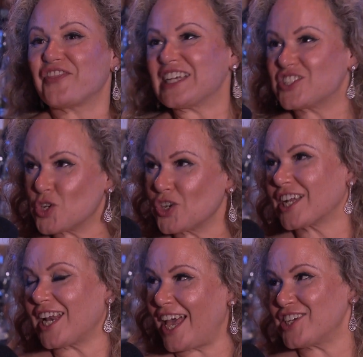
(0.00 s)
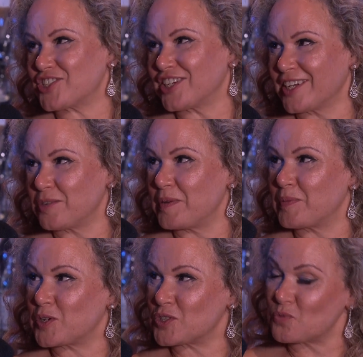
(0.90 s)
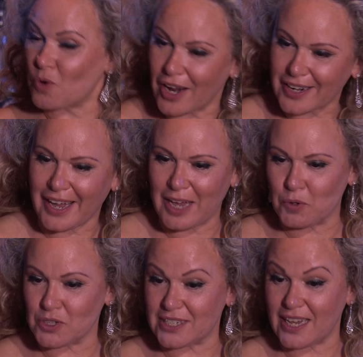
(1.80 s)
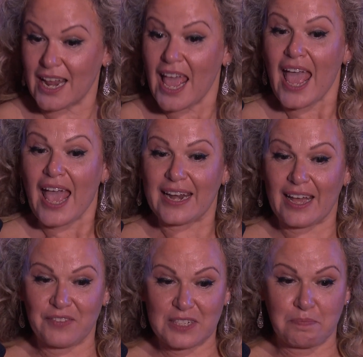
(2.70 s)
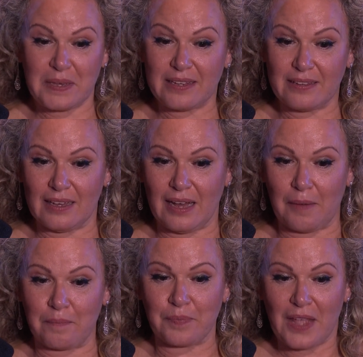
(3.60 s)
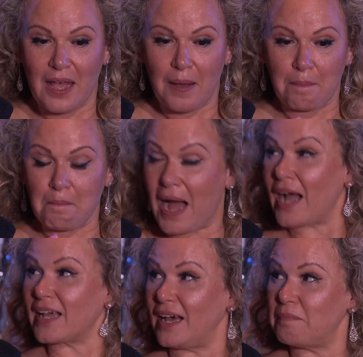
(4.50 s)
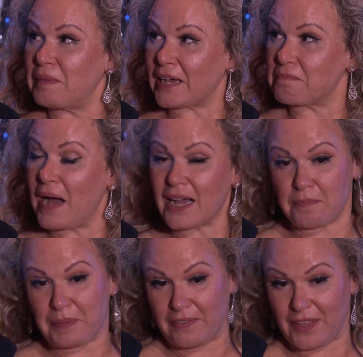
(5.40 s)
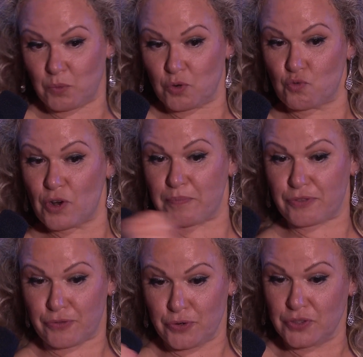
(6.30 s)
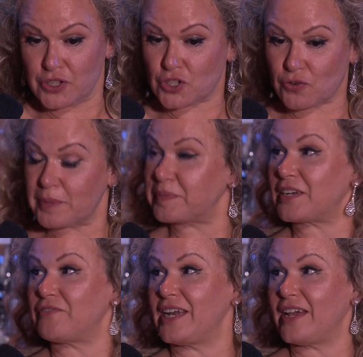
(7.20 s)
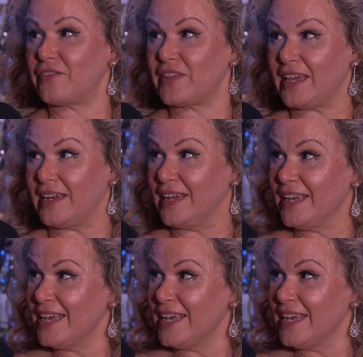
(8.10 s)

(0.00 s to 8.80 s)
They sort of clashed a little bit because the writer came on set and had this big um, marker, black marker pen that would rip through the script every now and then.